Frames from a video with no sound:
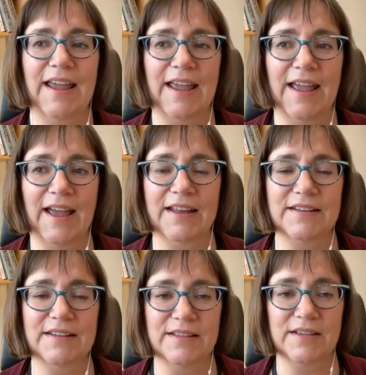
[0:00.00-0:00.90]

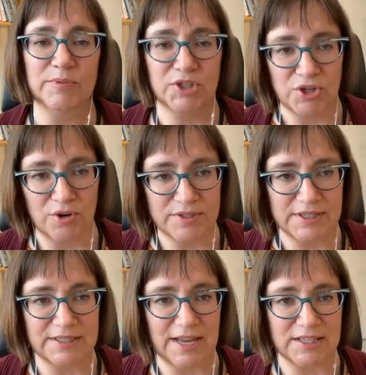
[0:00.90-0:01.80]
and it was so
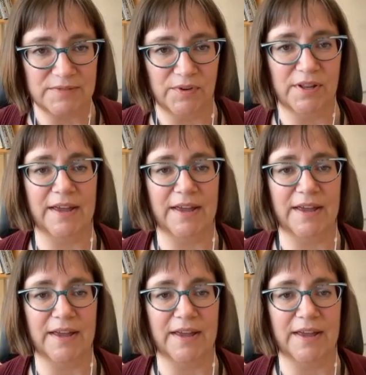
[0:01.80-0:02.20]
successful.